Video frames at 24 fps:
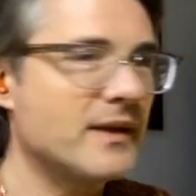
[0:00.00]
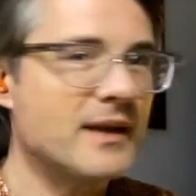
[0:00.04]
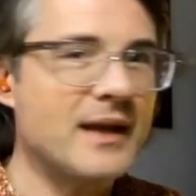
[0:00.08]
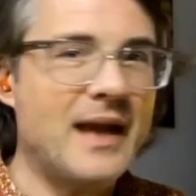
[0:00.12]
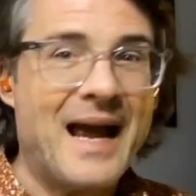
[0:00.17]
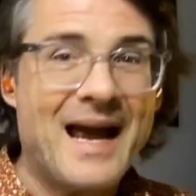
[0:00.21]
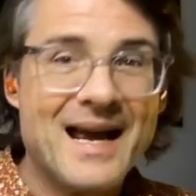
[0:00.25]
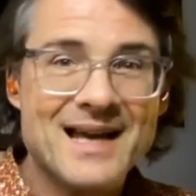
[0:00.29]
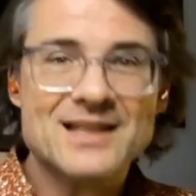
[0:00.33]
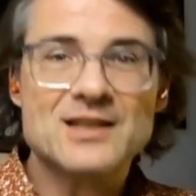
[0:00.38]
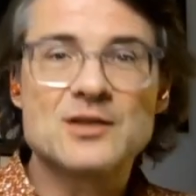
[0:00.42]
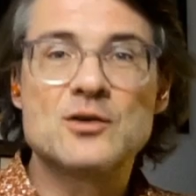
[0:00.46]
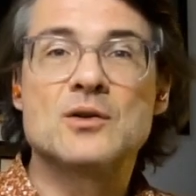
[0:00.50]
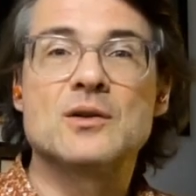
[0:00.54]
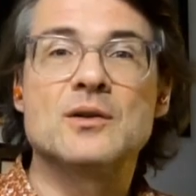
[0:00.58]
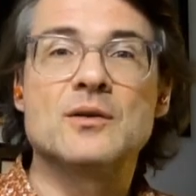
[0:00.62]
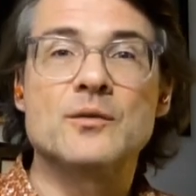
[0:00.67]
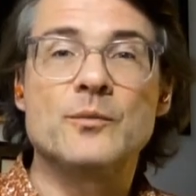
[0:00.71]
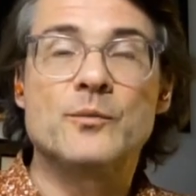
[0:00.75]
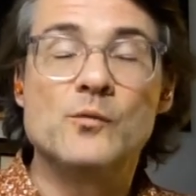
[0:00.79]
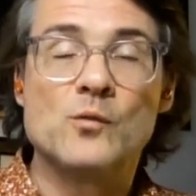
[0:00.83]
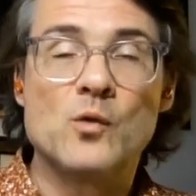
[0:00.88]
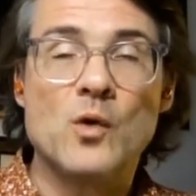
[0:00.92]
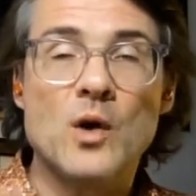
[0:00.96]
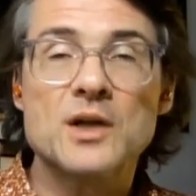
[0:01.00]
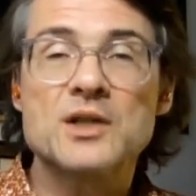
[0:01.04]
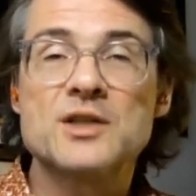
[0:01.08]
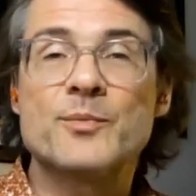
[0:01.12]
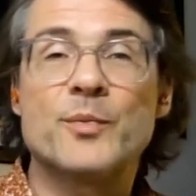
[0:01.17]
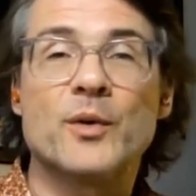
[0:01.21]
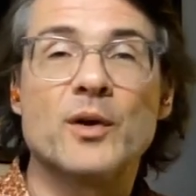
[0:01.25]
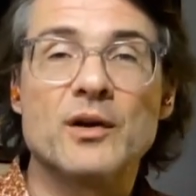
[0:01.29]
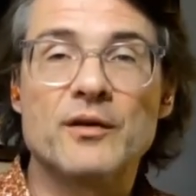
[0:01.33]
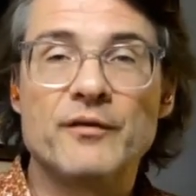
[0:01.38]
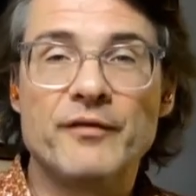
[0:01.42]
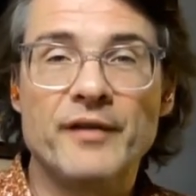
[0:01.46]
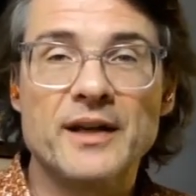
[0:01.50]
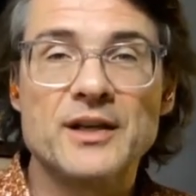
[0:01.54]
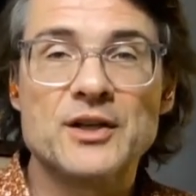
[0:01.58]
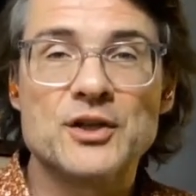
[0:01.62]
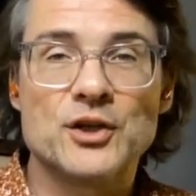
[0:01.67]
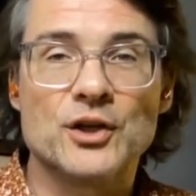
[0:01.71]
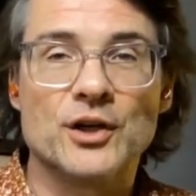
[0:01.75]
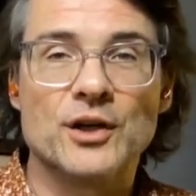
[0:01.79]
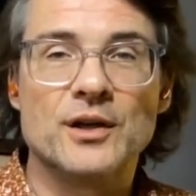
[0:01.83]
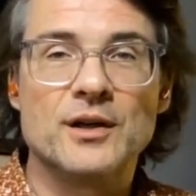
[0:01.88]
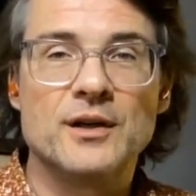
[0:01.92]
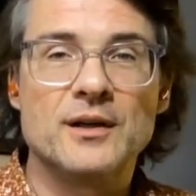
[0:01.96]
ask once per
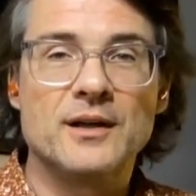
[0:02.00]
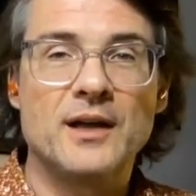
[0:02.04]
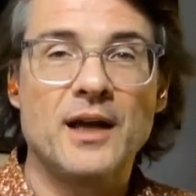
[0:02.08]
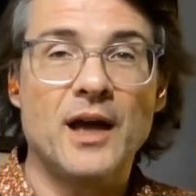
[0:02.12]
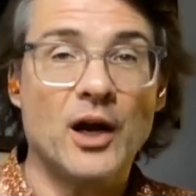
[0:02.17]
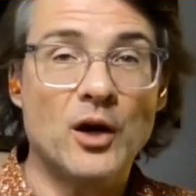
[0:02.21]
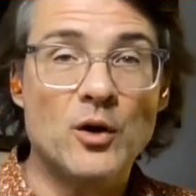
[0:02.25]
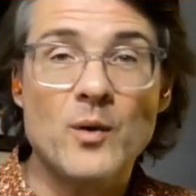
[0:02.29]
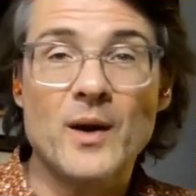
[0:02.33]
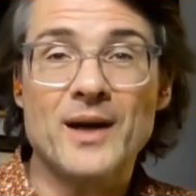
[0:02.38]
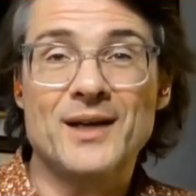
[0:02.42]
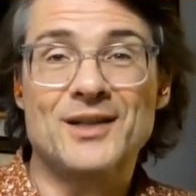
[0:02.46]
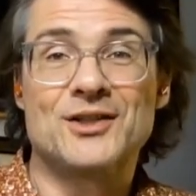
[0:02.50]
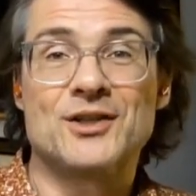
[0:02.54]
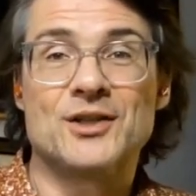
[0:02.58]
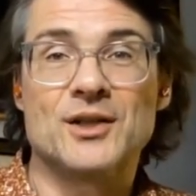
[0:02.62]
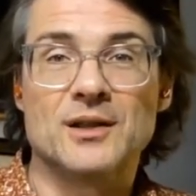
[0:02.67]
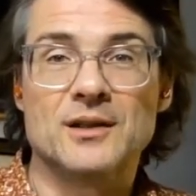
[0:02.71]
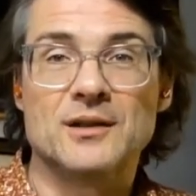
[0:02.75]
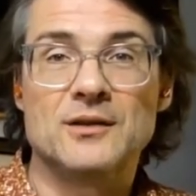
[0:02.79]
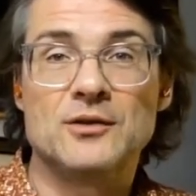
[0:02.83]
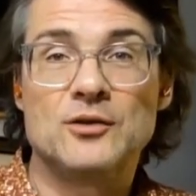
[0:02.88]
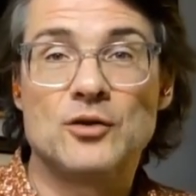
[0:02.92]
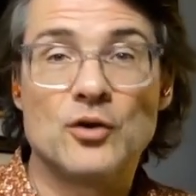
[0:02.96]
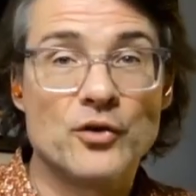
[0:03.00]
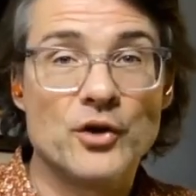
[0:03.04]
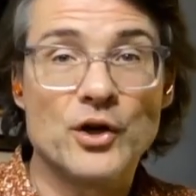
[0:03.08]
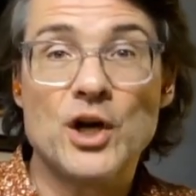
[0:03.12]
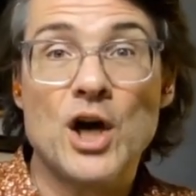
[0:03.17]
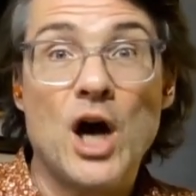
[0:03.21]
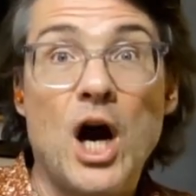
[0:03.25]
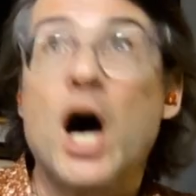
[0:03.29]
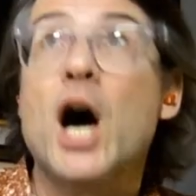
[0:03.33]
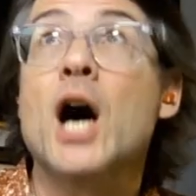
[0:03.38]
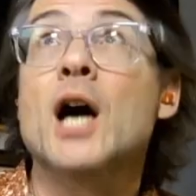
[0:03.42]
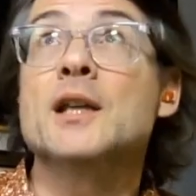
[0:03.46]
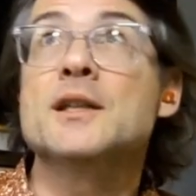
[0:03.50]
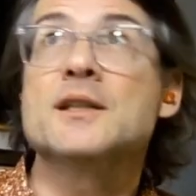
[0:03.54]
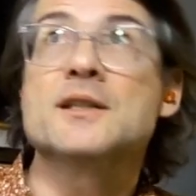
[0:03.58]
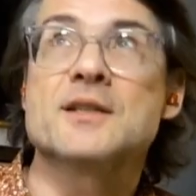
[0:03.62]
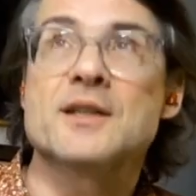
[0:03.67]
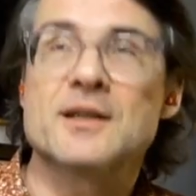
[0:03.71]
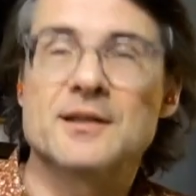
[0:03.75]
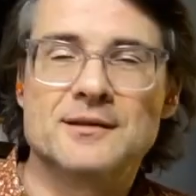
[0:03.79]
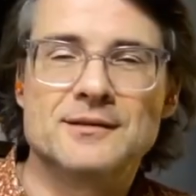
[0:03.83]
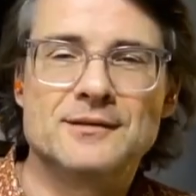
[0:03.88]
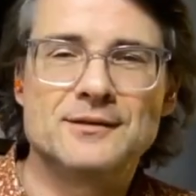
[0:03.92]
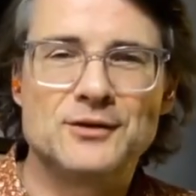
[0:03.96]
adventure a question to the
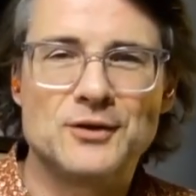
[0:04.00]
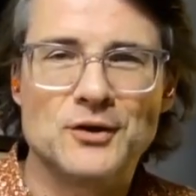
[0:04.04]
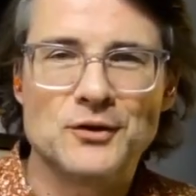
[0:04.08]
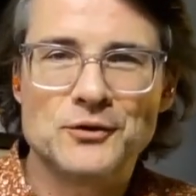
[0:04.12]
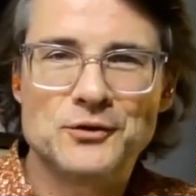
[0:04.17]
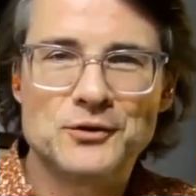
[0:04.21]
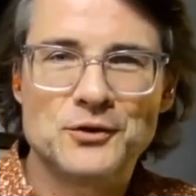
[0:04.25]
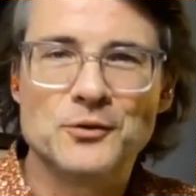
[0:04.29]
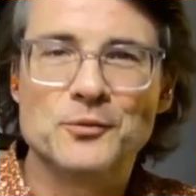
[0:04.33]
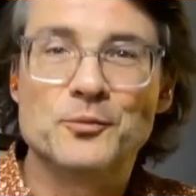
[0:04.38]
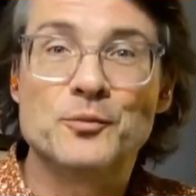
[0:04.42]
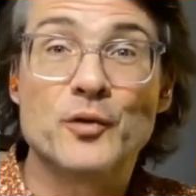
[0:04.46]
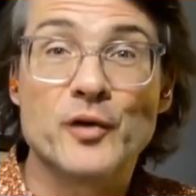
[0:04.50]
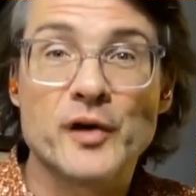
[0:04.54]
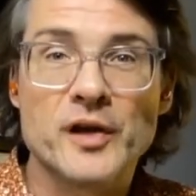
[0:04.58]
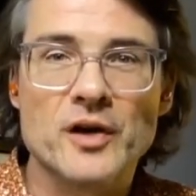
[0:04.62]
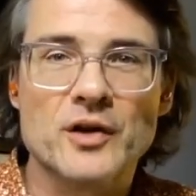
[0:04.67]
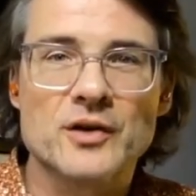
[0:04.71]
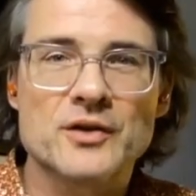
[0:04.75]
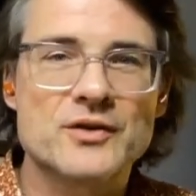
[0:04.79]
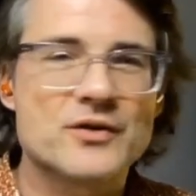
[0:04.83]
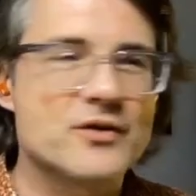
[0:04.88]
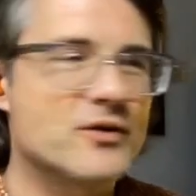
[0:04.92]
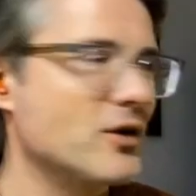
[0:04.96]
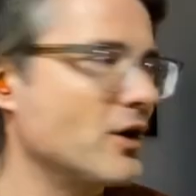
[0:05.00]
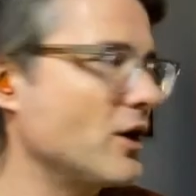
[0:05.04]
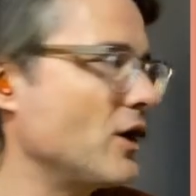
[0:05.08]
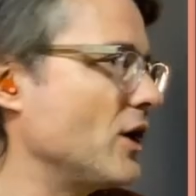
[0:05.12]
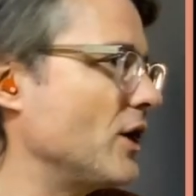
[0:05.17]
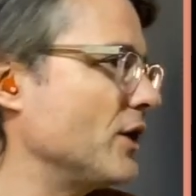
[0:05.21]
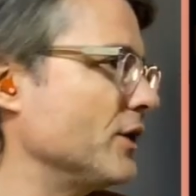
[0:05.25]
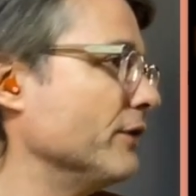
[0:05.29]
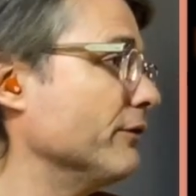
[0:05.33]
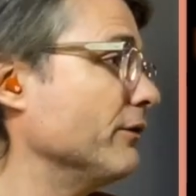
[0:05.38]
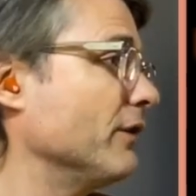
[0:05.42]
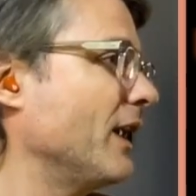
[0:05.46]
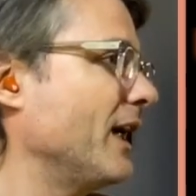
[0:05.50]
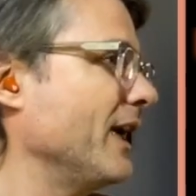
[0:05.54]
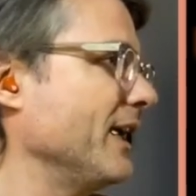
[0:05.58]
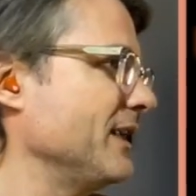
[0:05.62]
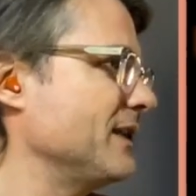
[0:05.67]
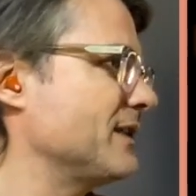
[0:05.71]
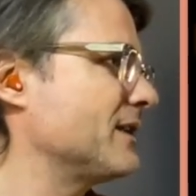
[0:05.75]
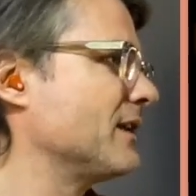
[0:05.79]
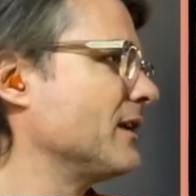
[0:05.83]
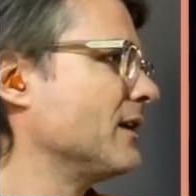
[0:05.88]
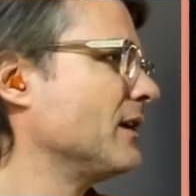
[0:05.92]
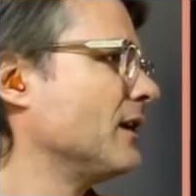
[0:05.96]
gods, to Prios, the god of
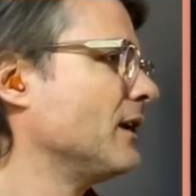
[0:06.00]
light.